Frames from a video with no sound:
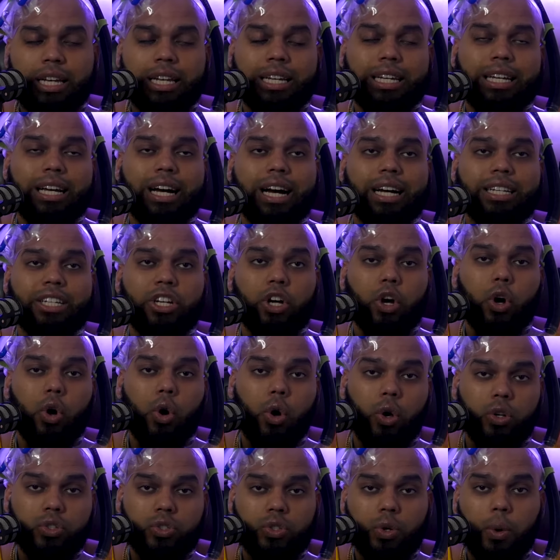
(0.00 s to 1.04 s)
Kanye
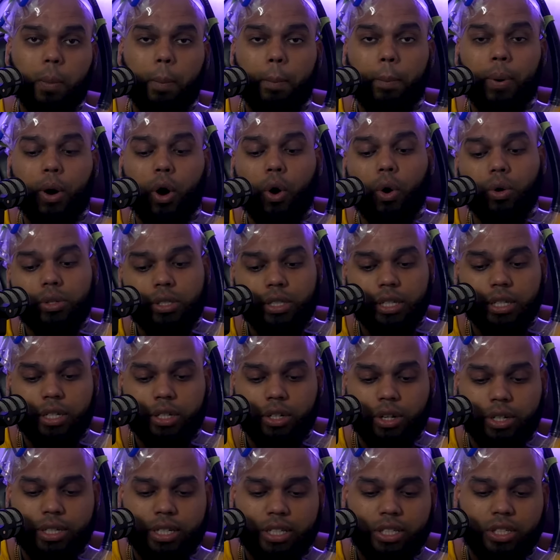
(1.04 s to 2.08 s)
also posted it
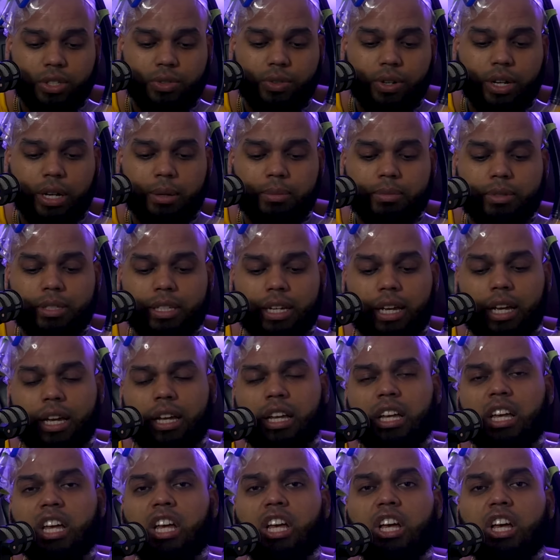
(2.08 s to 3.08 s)
on Instagram saying,